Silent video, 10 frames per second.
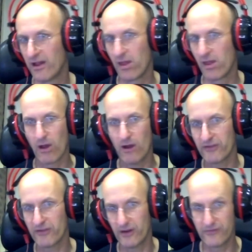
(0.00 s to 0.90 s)

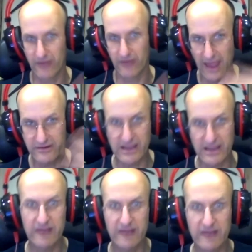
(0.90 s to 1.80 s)
all of
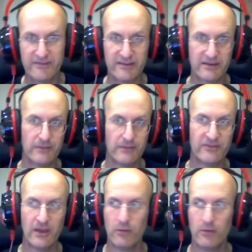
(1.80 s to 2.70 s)
education systems,
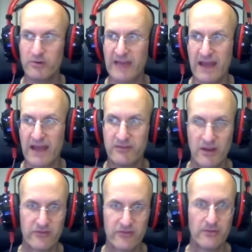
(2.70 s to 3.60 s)
which had
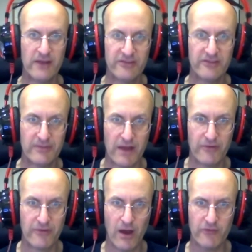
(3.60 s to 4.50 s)
tremendous amount to
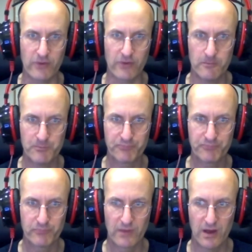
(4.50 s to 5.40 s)
offer.
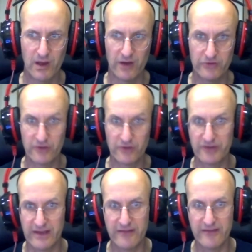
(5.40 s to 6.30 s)

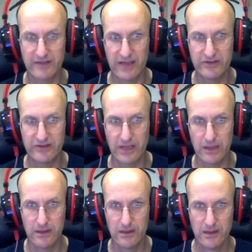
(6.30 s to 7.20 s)
Chosun
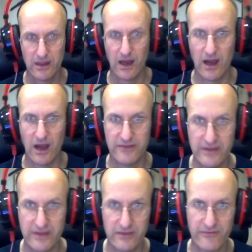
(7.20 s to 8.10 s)
education
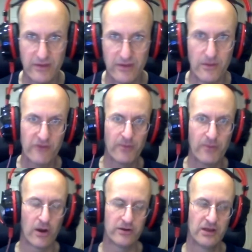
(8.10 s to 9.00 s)
didn't, for the most
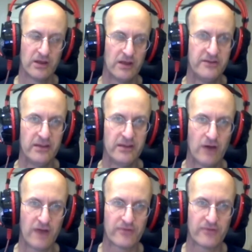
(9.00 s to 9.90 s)
part, didn't
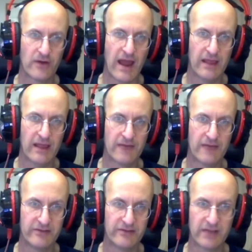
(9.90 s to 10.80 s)
offer high-level
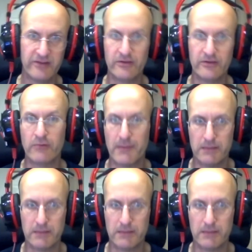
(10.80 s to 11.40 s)
education to women.